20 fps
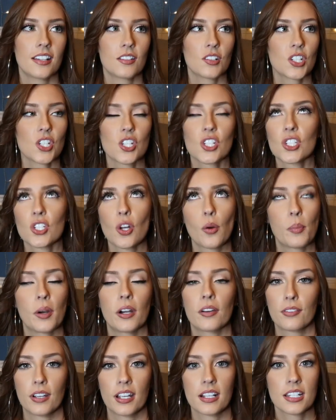It was just so
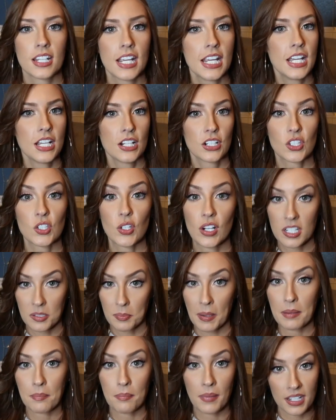perfect. So I
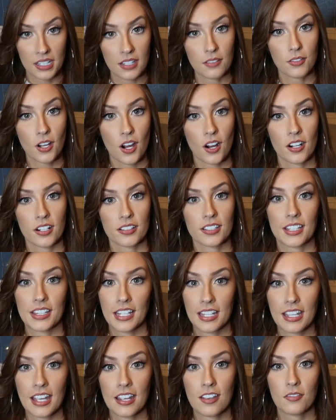spent my gift card that
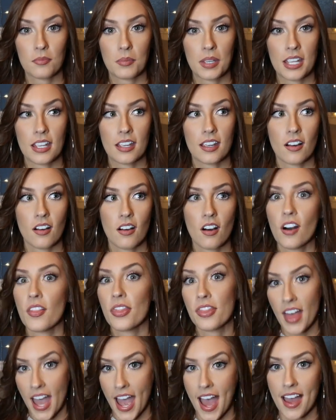they gave me on
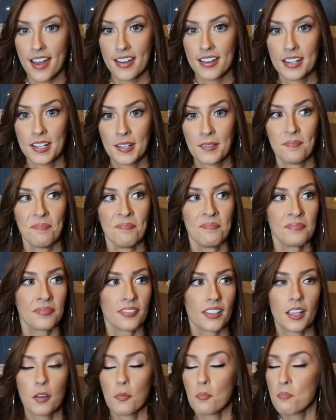that.
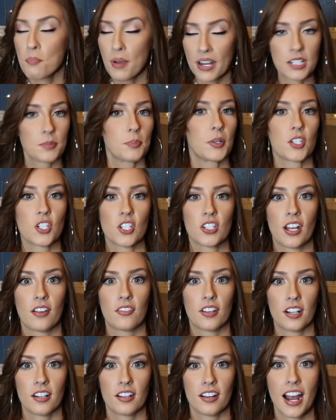Best purchase
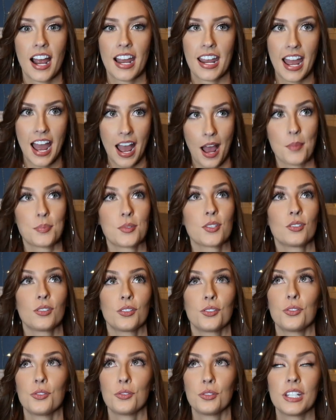ever. I
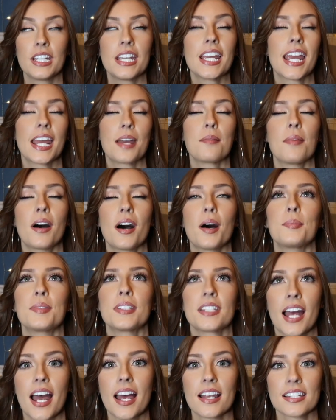absolutely am
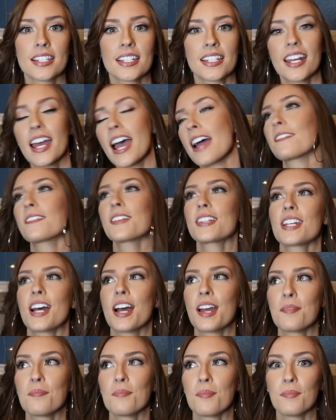obsessed. Every
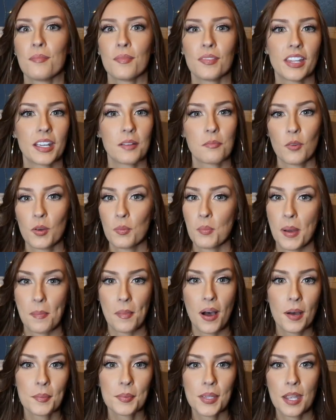time, like when my
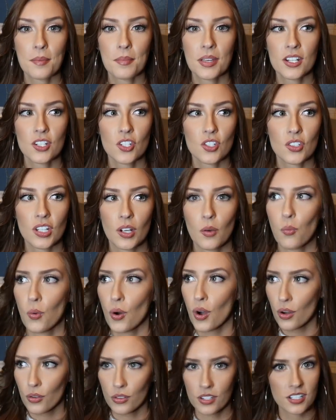mom came in, she's like,
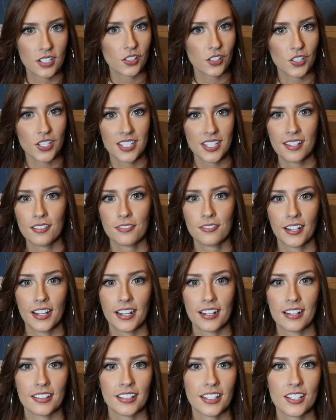whoa, this looks different.